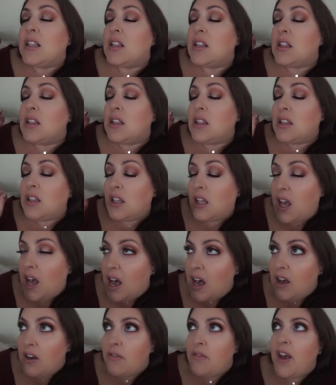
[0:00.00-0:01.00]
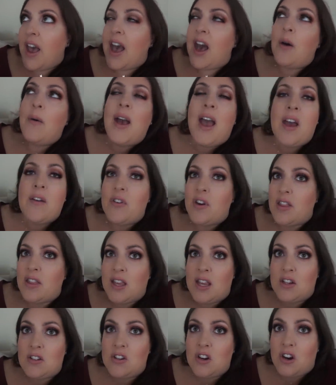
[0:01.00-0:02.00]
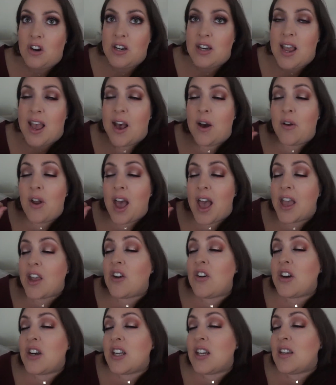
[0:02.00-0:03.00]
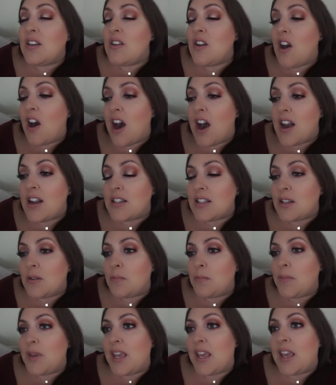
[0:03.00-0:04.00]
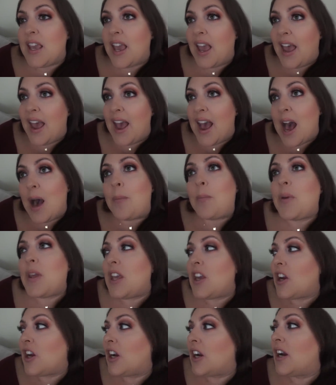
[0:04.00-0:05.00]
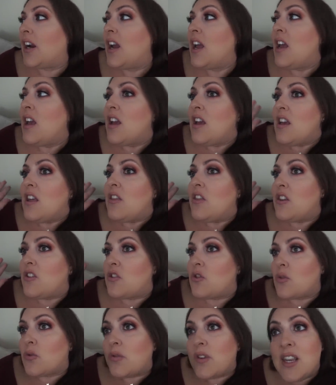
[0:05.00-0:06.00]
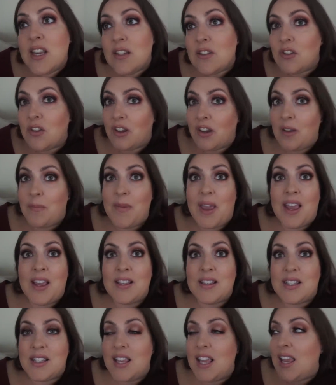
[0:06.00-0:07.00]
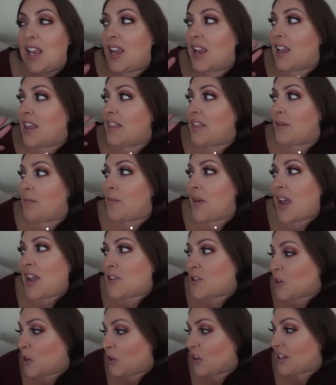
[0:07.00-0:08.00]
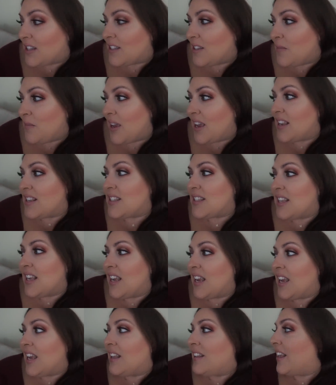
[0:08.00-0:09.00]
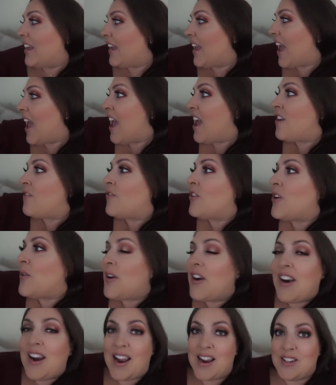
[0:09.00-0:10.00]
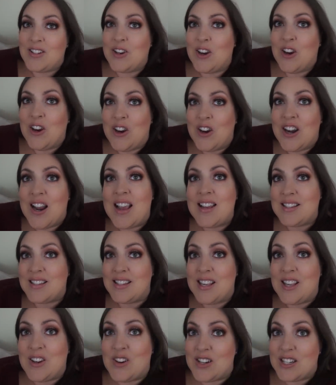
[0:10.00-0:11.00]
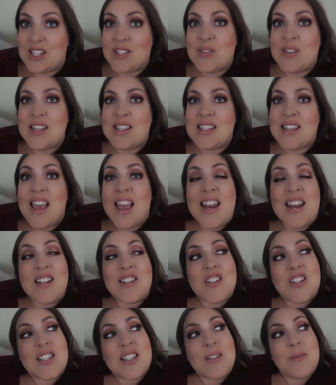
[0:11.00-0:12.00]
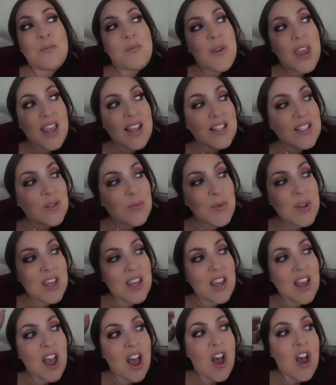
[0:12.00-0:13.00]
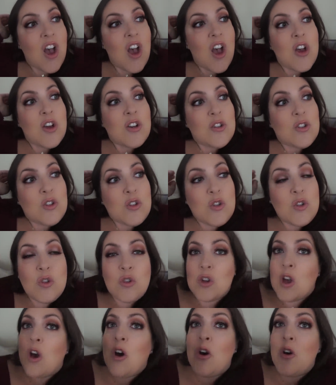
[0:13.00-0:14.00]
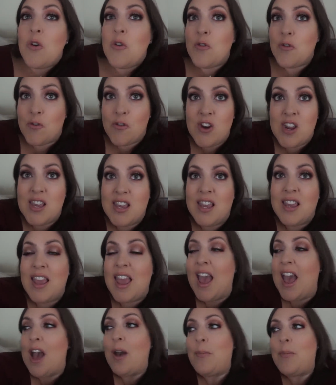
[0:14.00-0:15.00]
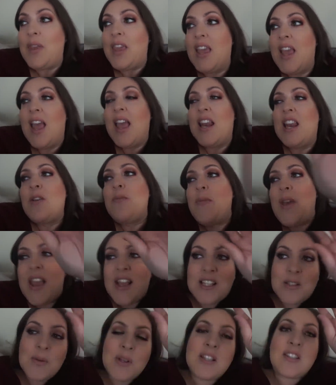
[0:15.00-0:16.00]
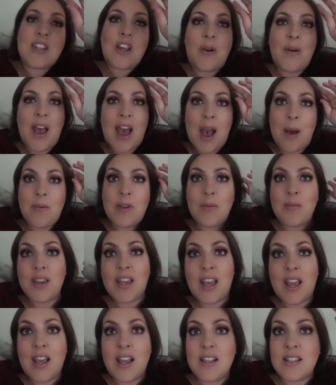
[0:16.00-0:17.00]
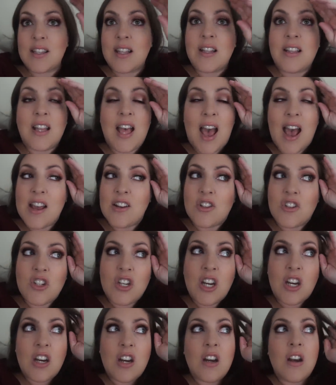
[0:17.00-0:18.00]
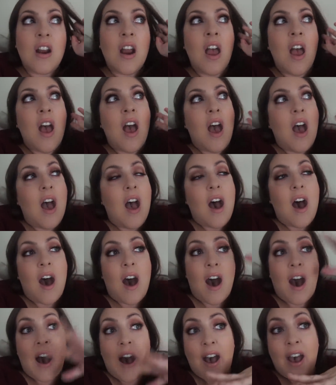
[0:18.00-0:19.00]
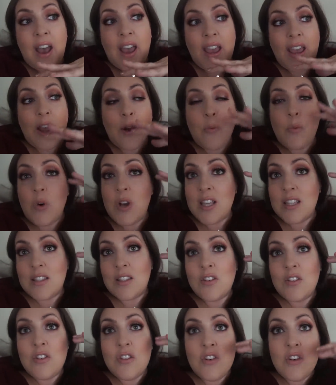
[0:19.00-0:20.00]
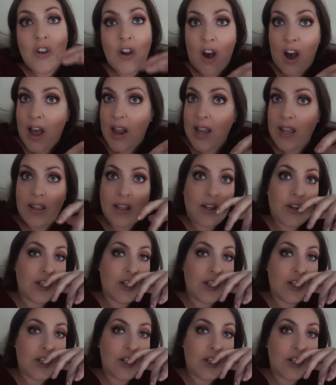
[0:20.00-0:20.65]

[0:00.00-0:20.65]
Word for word: love how everything turned out. I could not be happier. The trees look amazing. The mantle looks amazing. Like everywhere I turn, I see Christmas and it just makes me so freaking happy. And it makes me so happy because last year, I was not in the